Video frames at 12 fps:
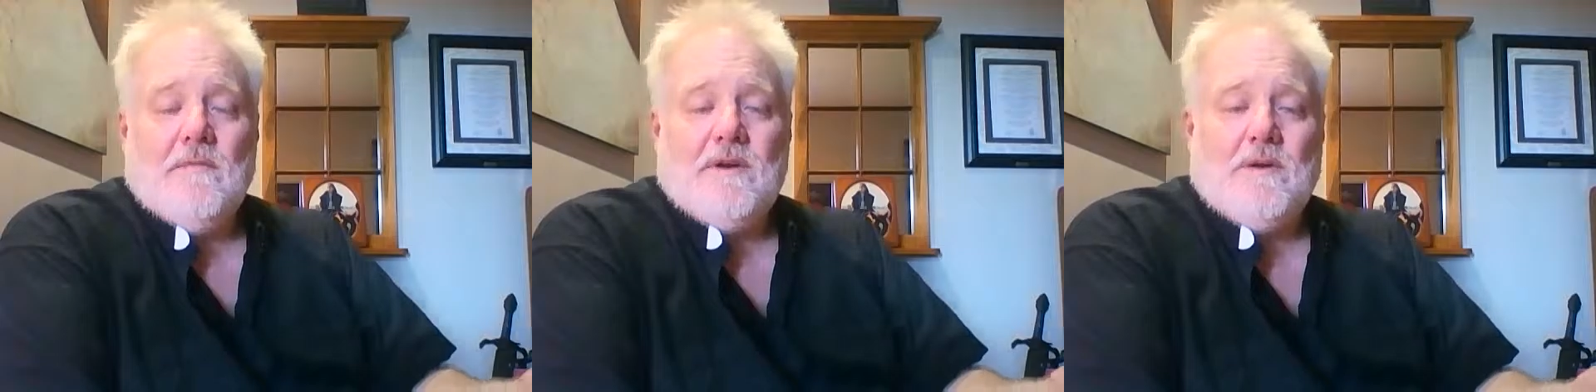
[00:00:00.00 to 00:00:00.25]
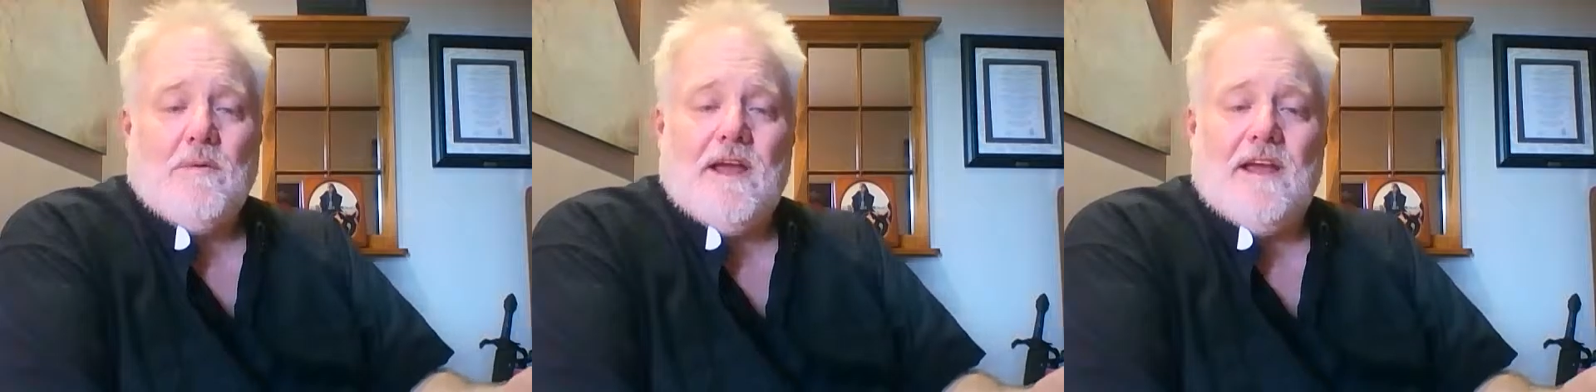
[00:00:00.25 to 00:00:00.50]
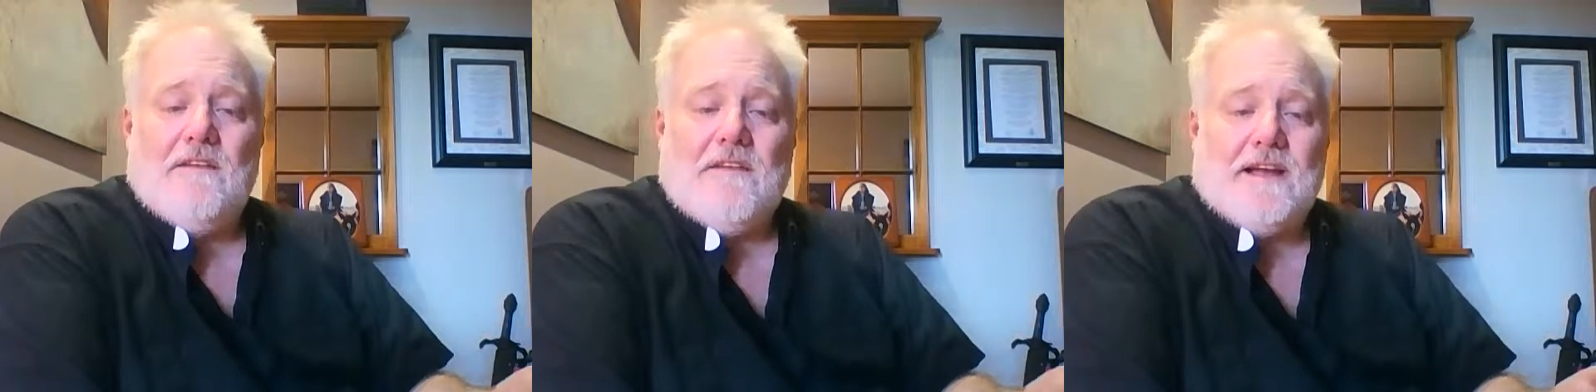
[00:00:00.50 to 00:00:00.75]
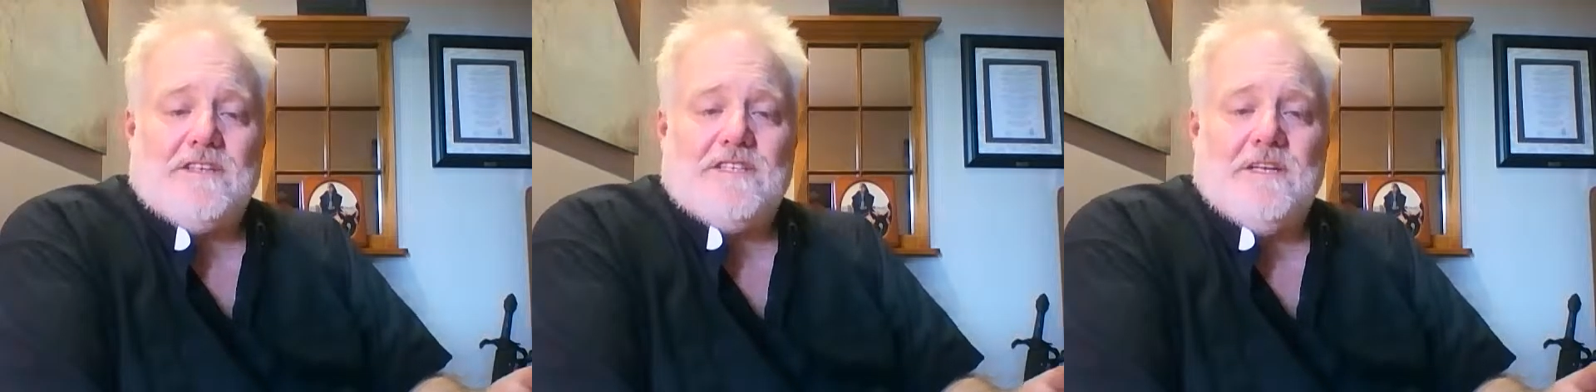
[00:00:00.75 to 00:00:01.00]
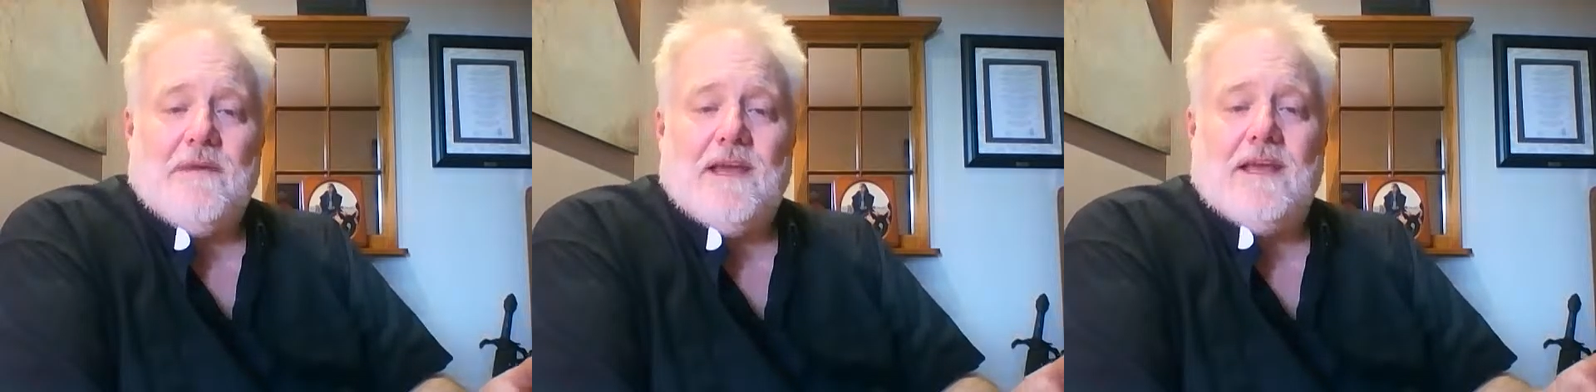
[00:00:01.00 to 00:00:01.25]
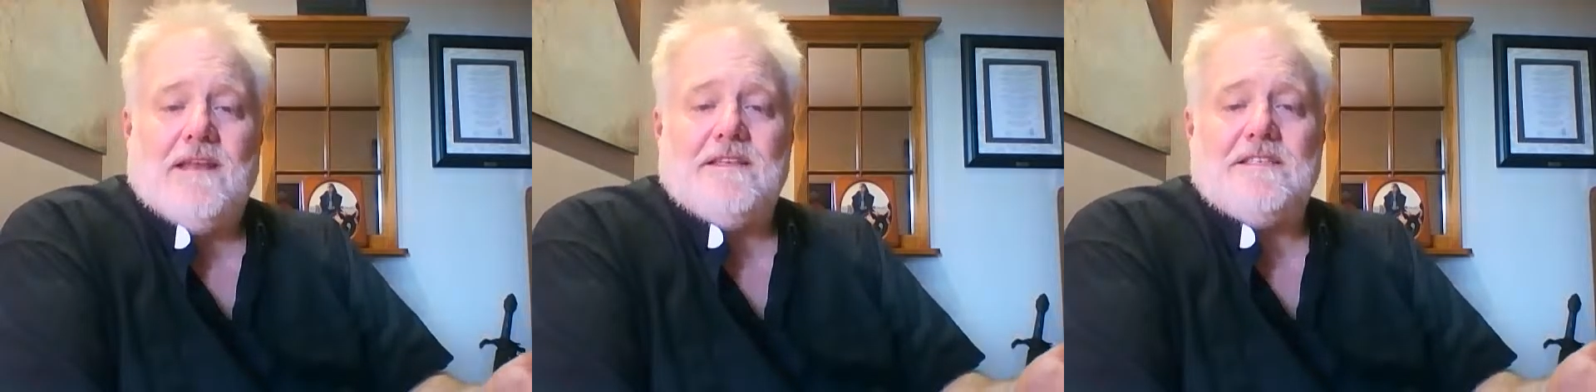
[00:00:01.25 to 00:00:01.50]
but a way of actually
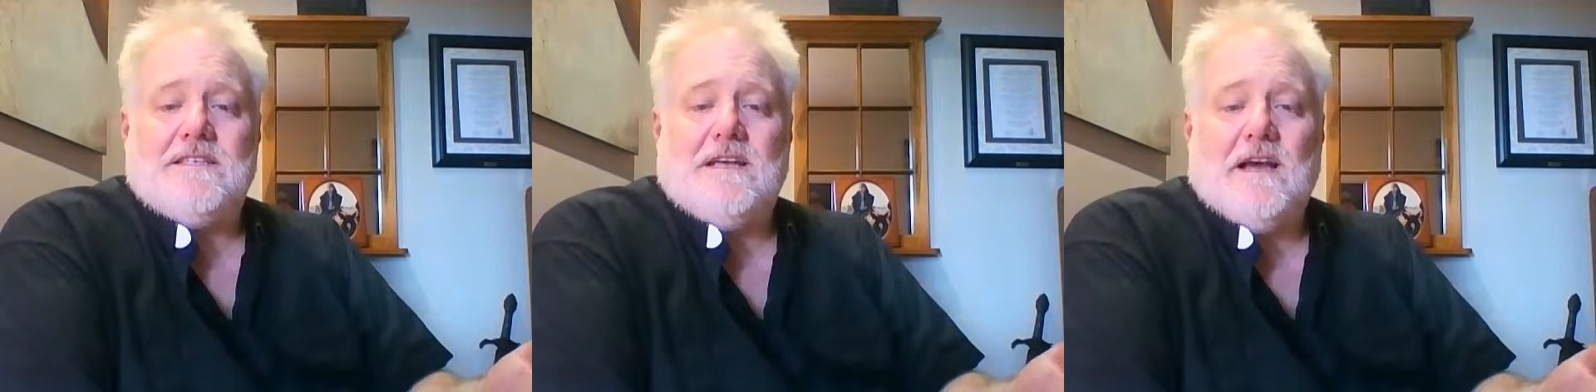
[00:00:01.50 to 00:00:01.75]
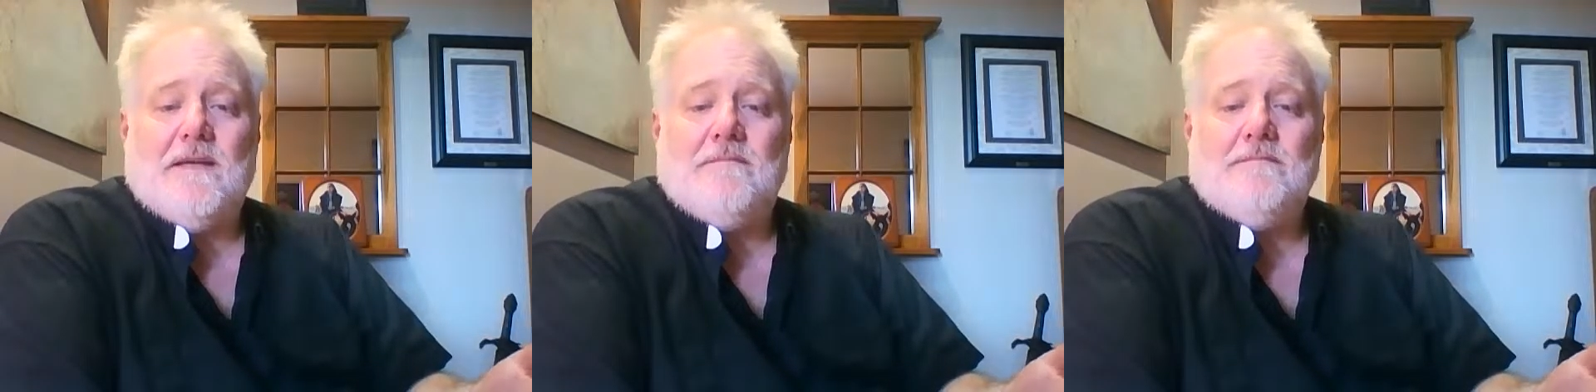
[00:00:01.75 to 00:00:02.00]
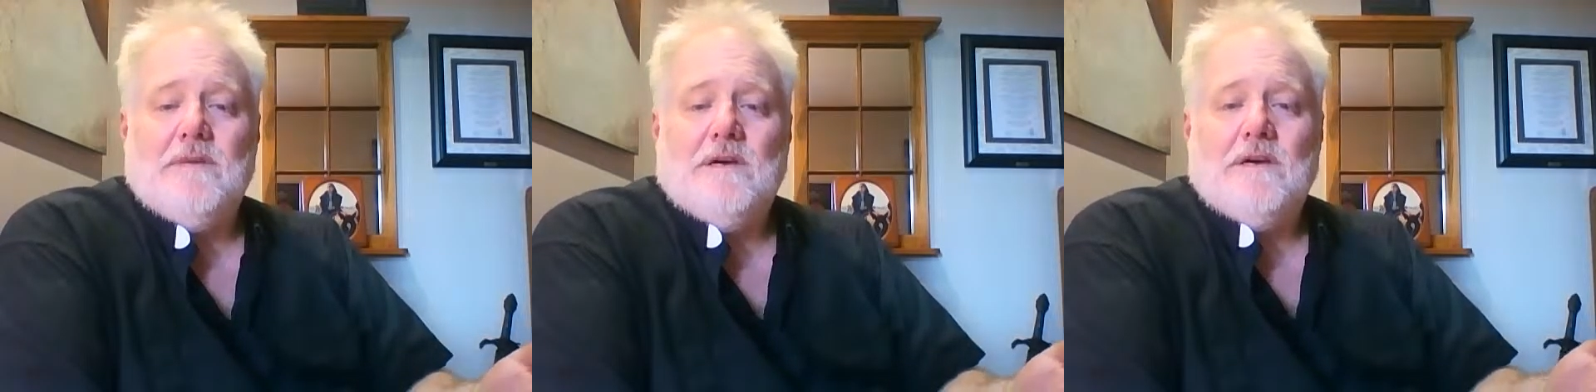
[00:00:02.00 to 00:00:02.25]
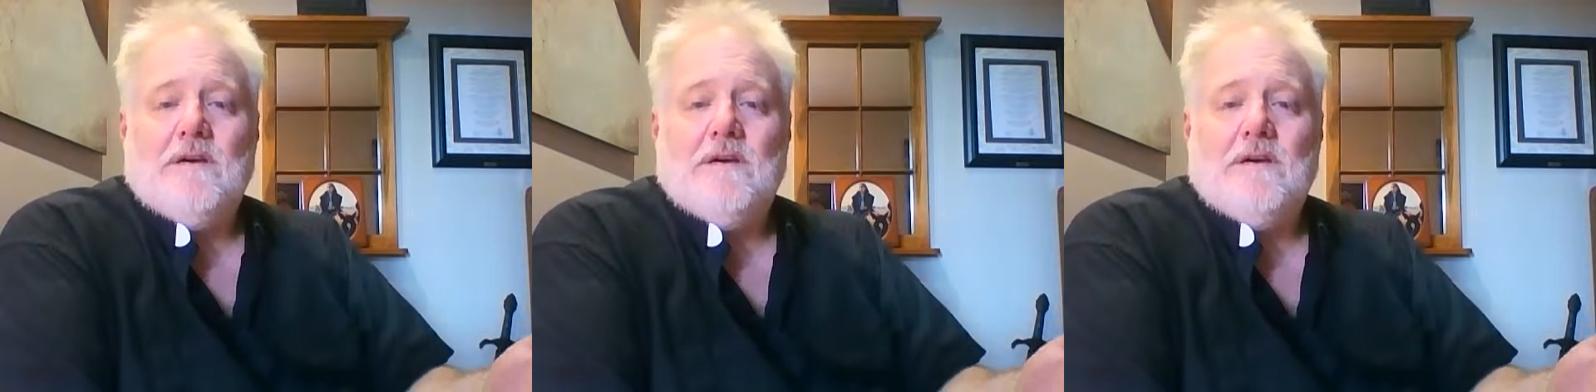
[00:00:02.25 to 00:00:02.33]
making this time